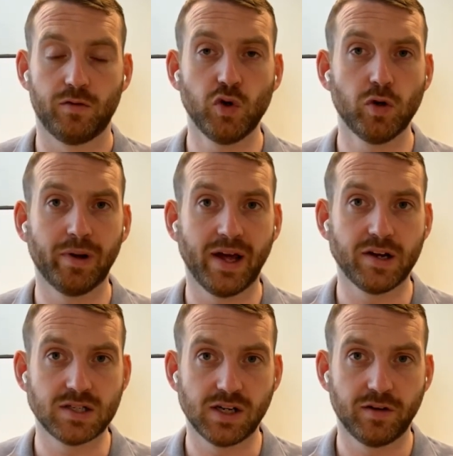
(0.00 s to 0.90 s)
renewable
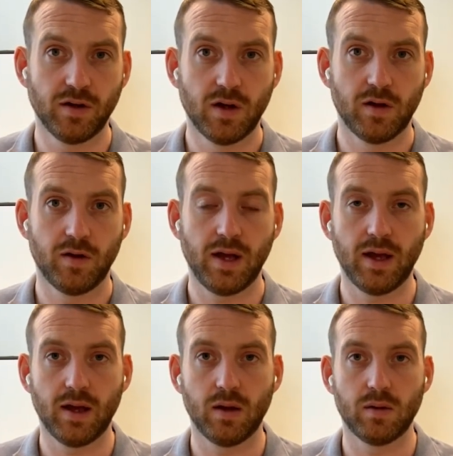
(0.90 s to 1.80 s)
energy
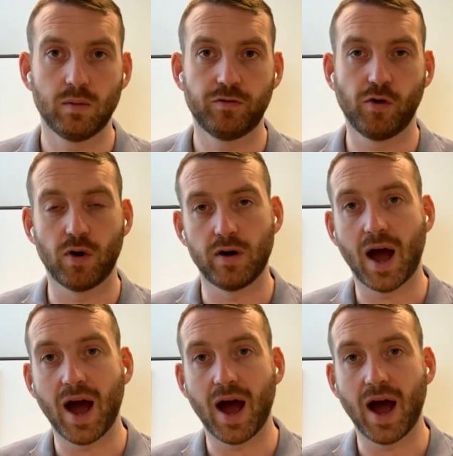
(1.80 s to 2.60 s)
for